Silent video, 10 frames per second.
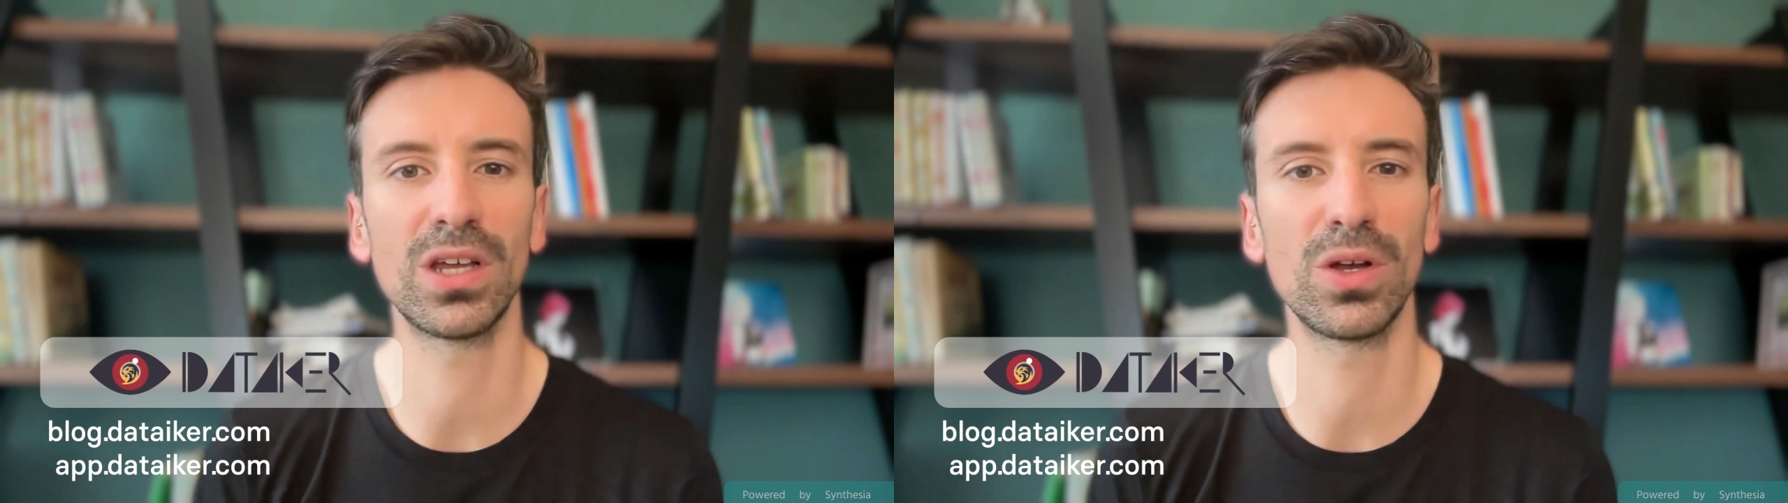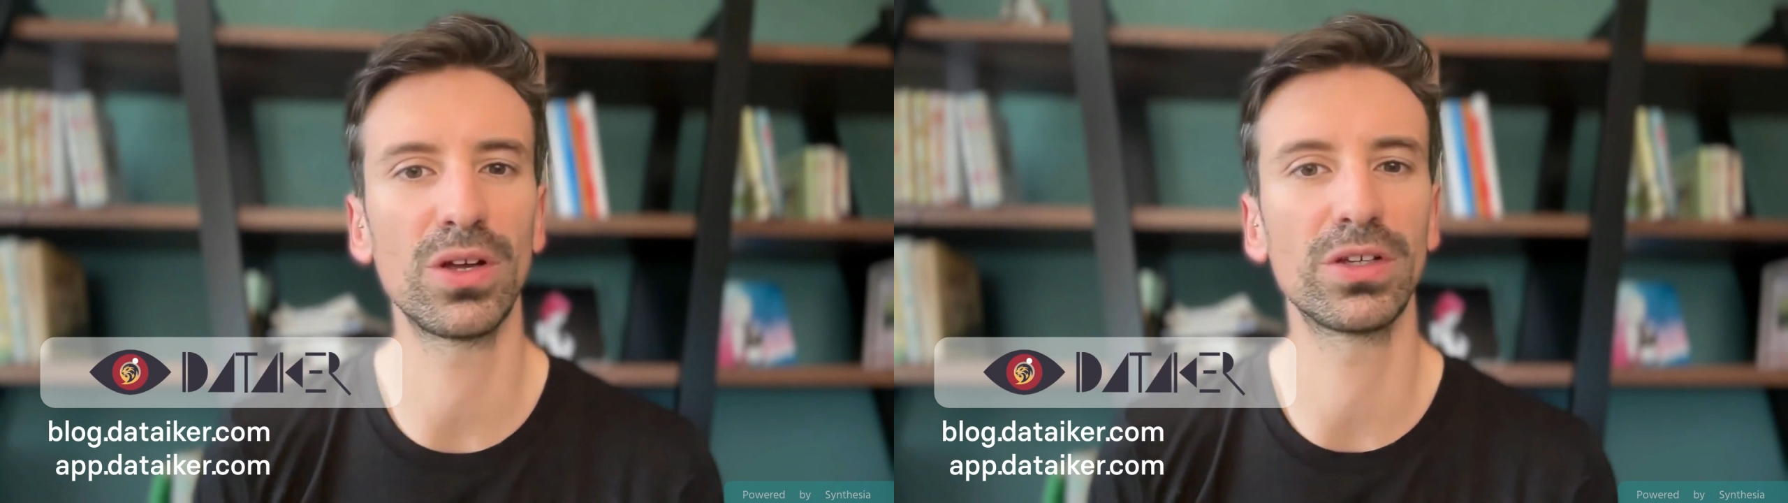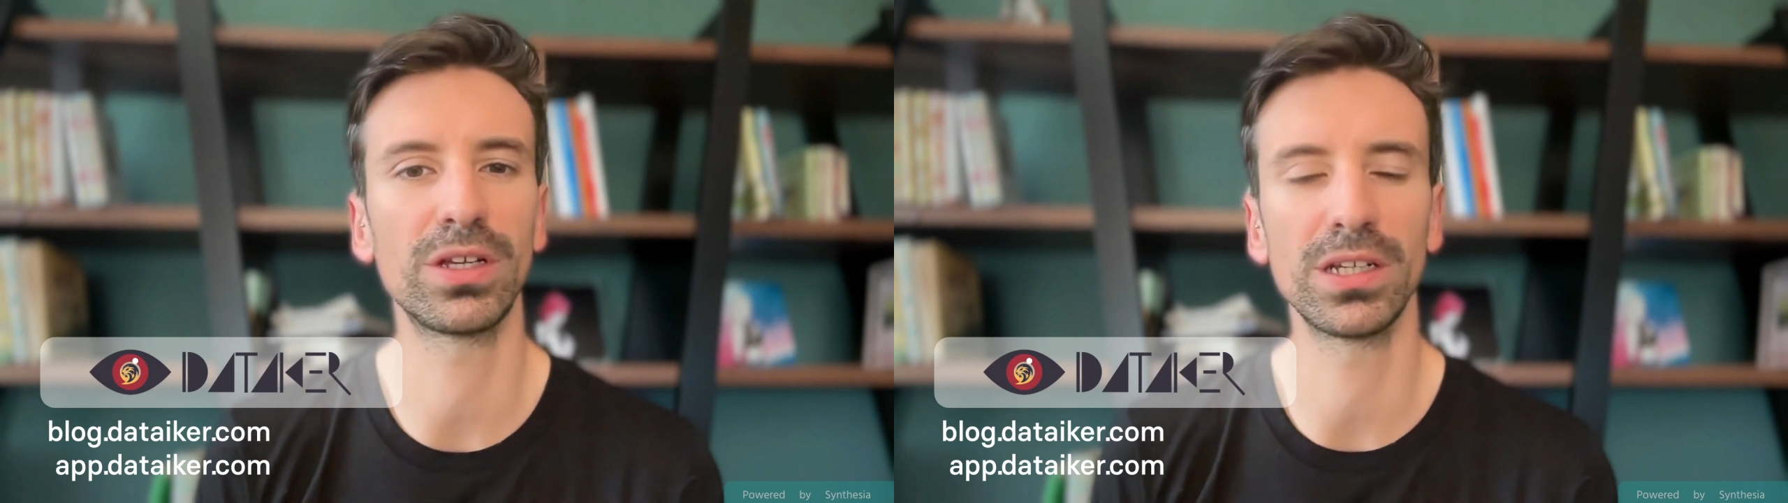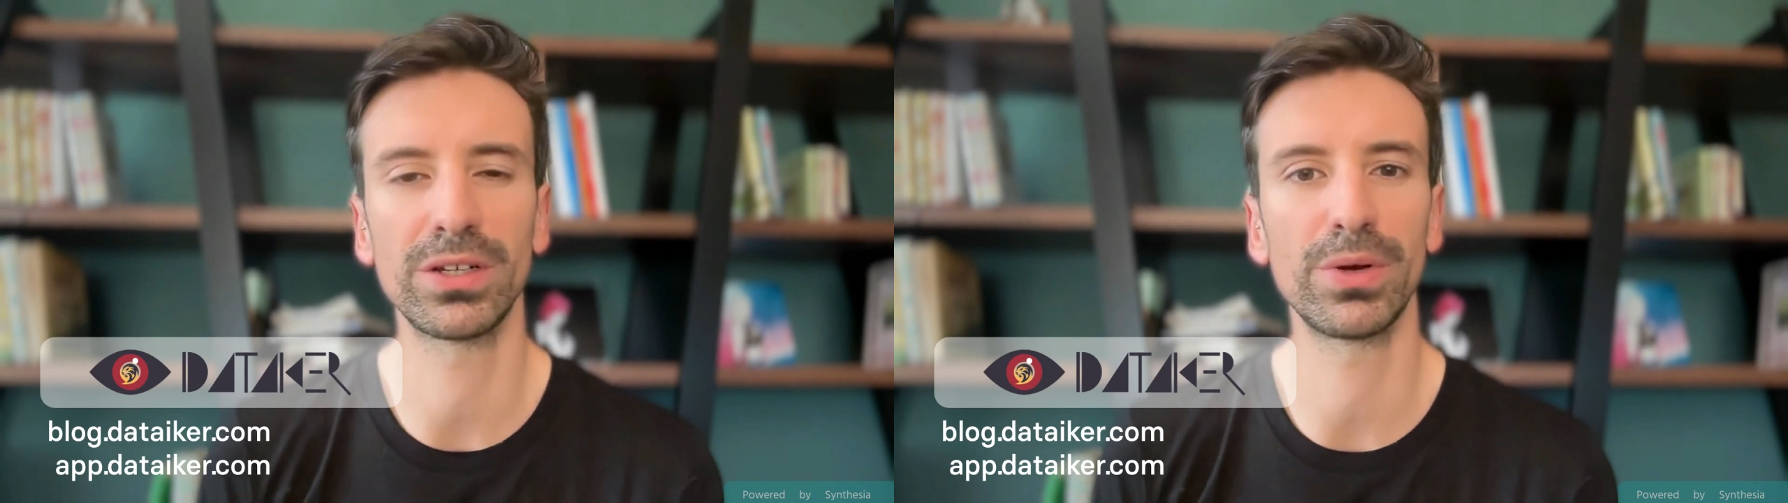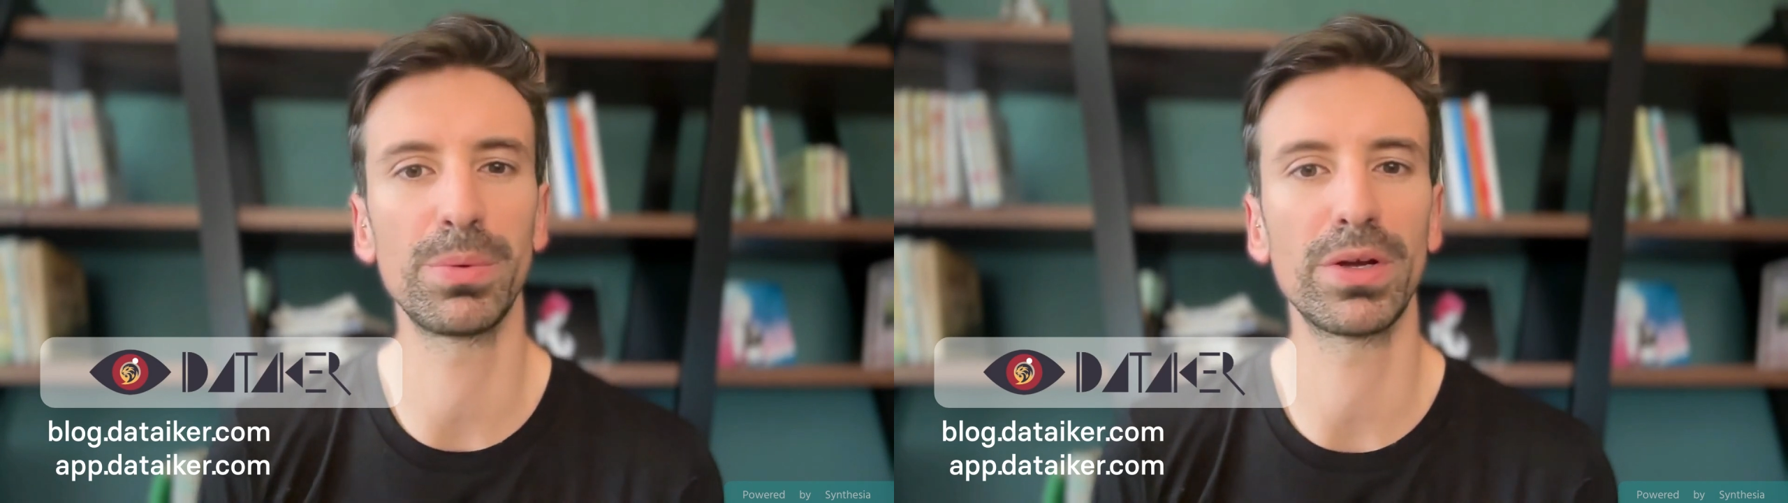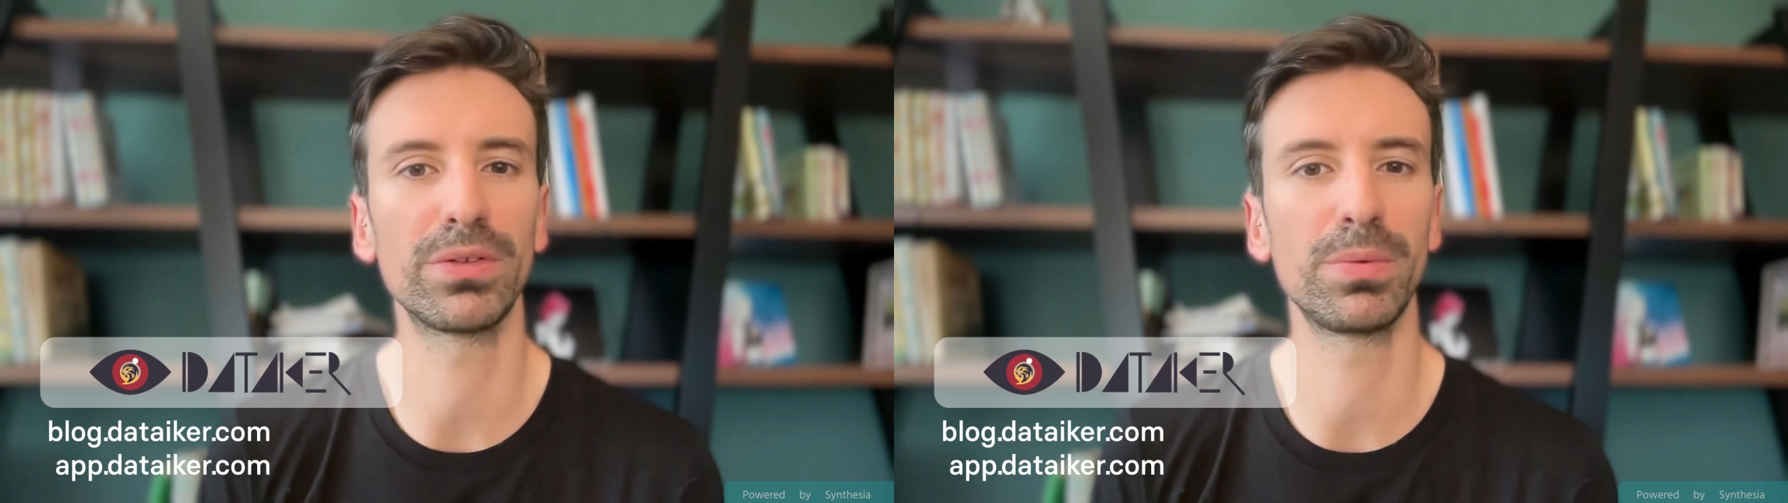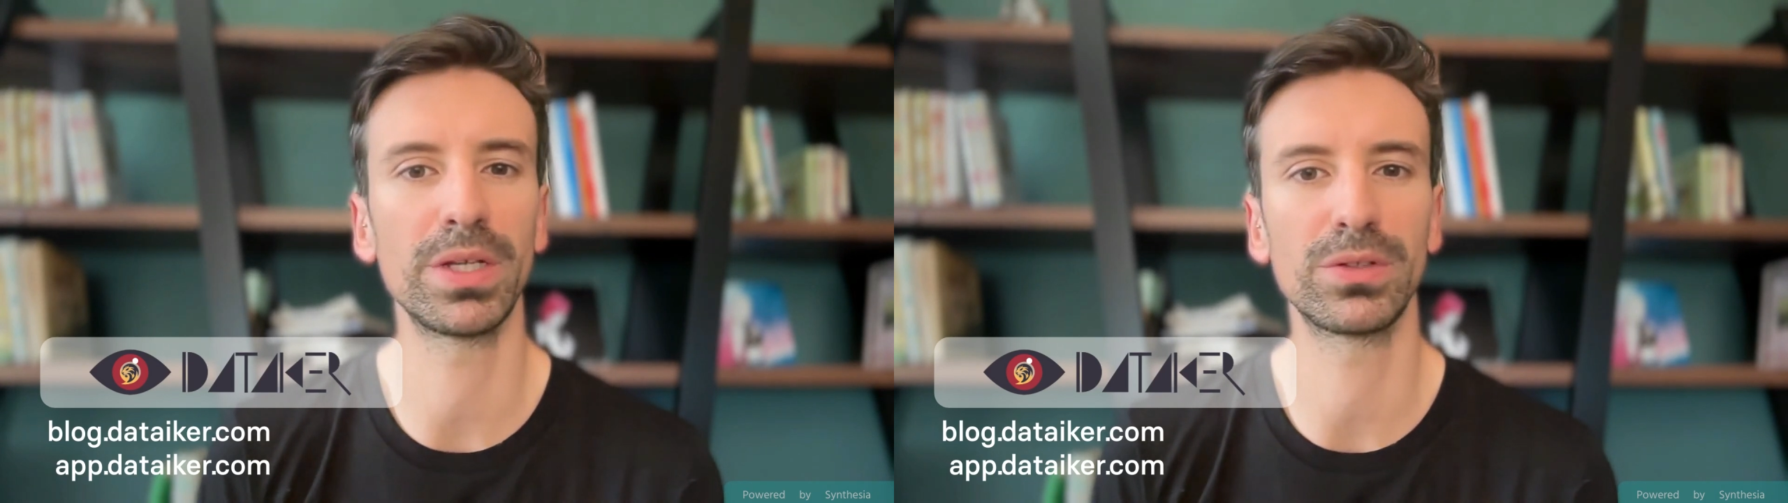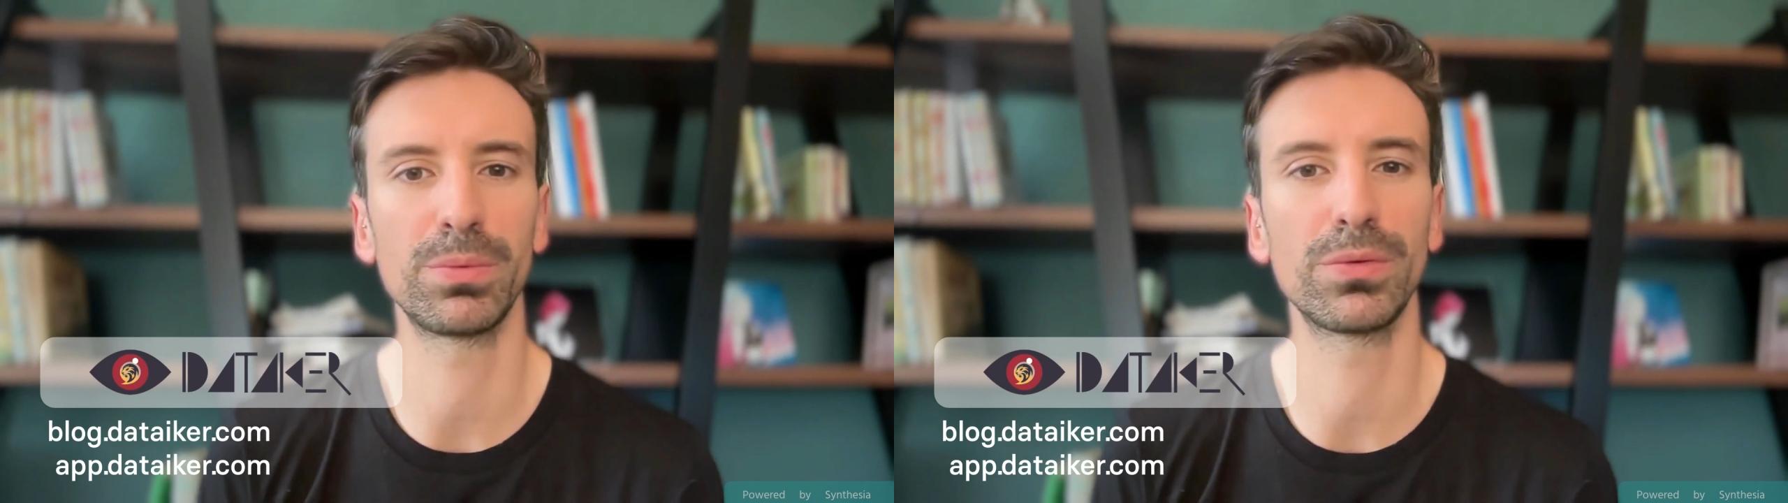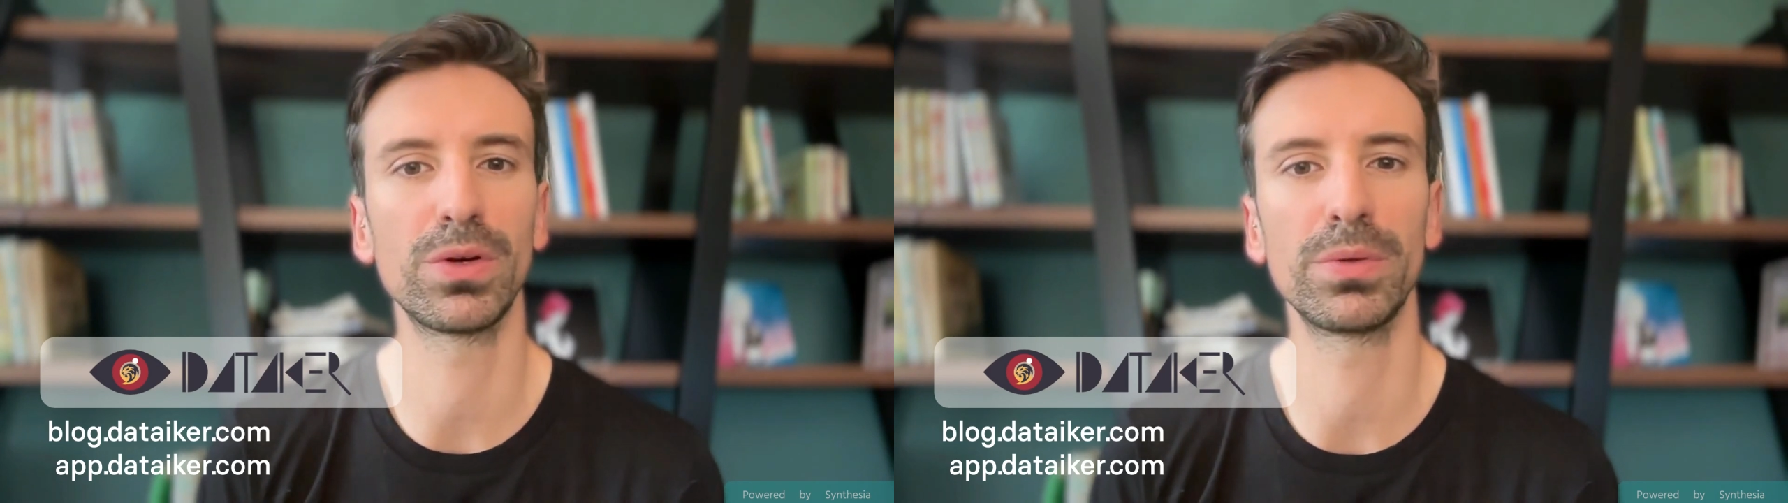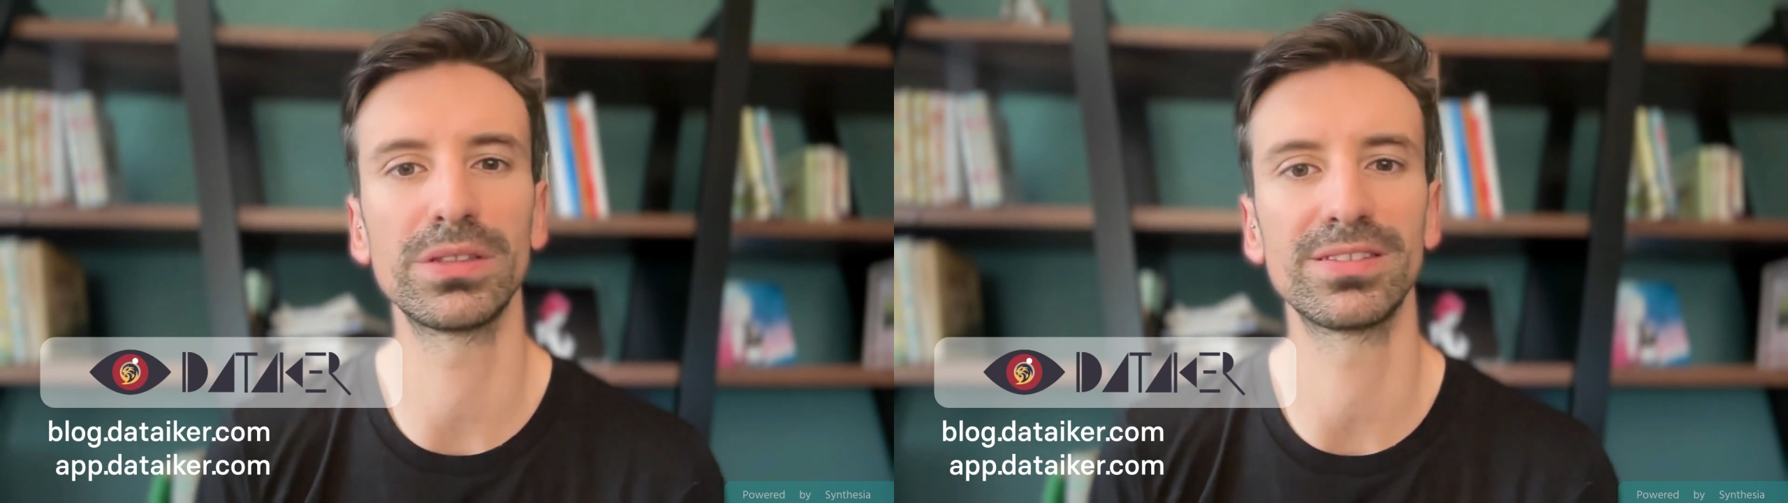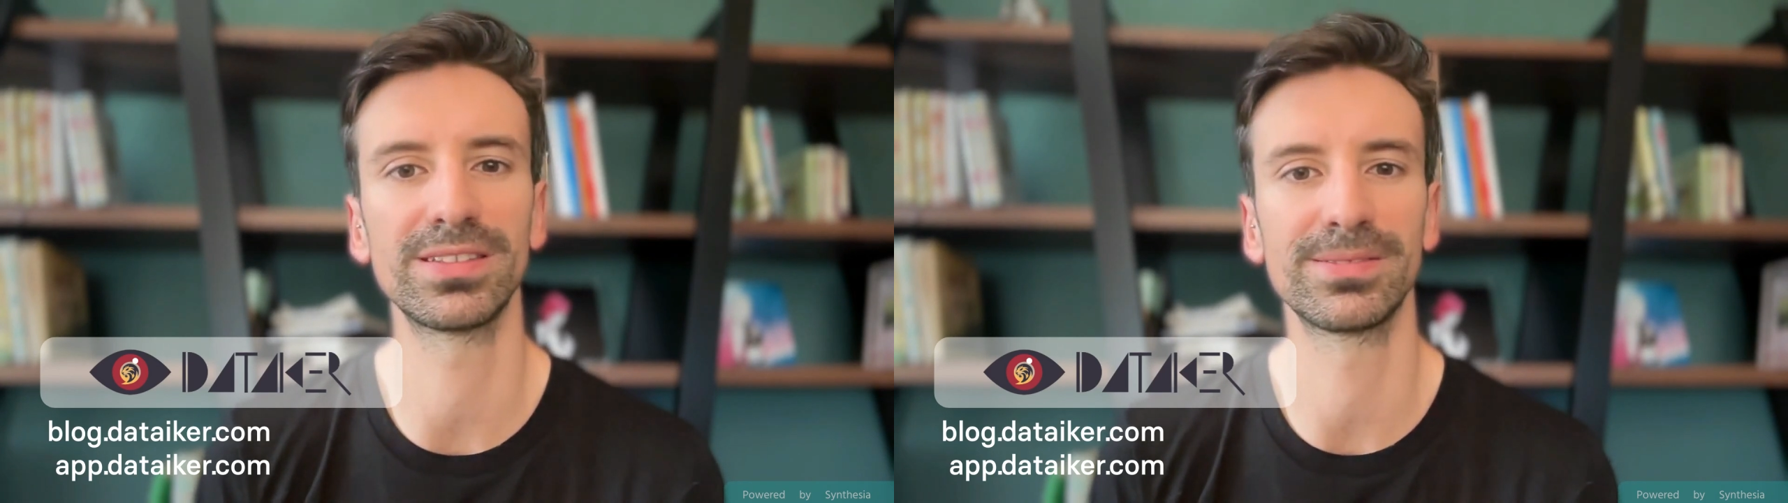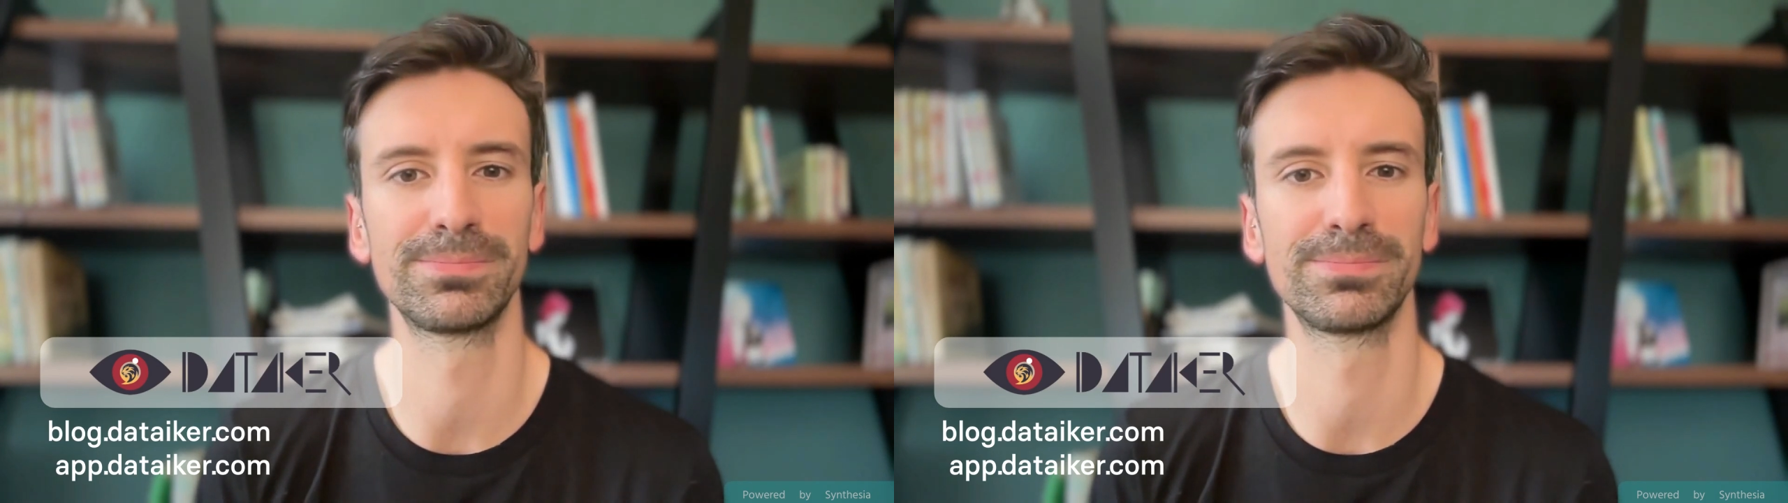unlock a clearer path to better performance.